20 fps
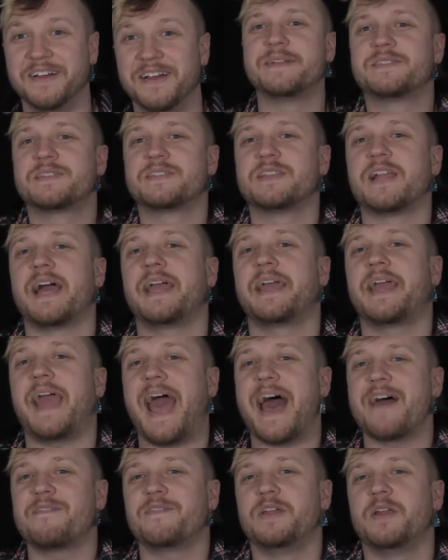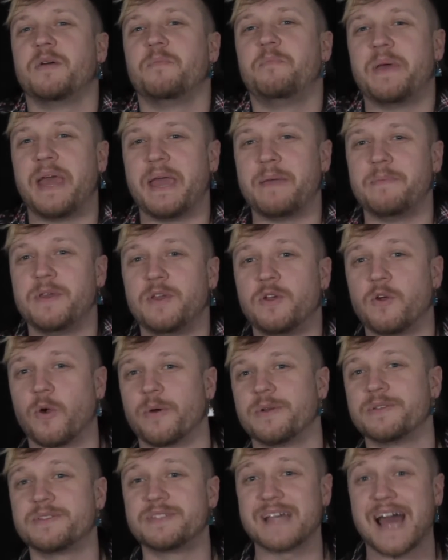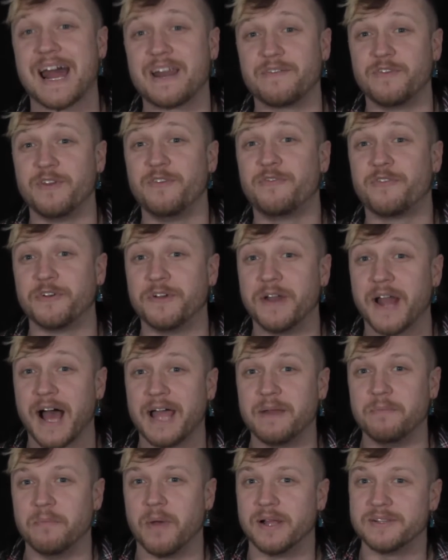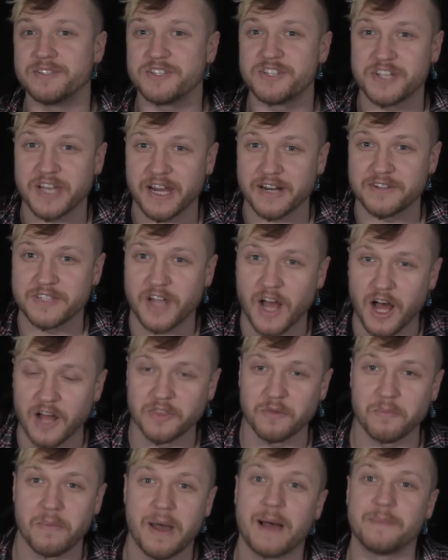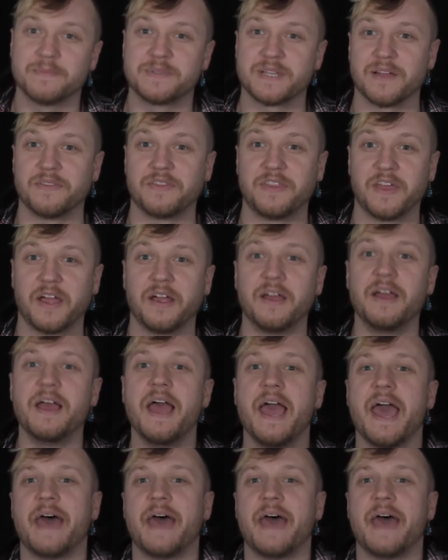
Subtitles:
It's like having a baby grow inside of you for 9 months, shout out to all the moms out there,